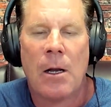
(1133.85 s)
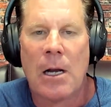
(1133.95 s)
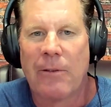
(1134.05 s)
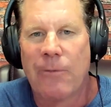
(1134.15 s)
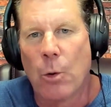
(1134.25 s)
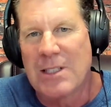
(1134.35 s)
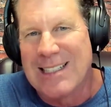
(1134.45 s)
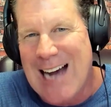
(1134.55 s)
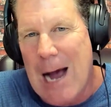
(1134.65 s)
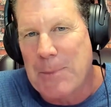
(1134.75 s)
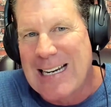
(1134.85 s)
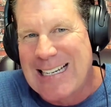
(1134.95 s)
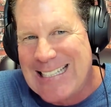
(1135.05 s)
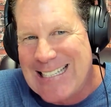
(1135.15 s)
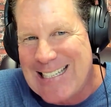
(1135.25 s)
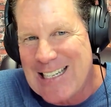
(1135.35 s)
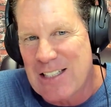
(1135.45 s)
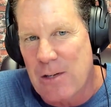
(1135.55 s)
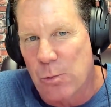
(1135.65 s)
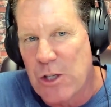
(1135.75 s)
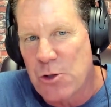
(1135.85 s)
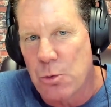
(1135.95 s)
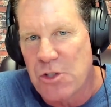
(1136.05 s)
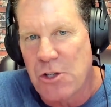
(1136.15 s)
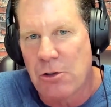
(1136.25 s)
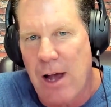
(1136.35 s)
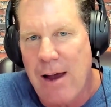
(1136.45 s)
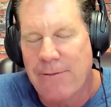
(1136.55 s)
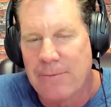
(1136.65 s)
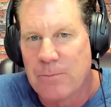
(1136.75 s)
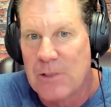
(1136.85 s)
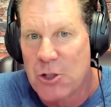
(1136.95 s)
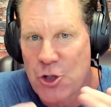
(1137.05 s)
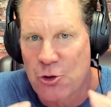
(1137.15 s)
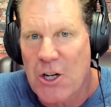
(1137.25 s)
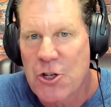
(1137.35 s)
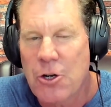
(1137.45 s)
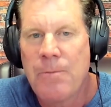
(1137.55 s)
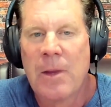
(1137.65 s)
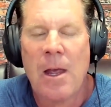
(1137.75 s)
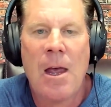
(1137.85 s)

Number four is adopting consistent rituals in your life, structure.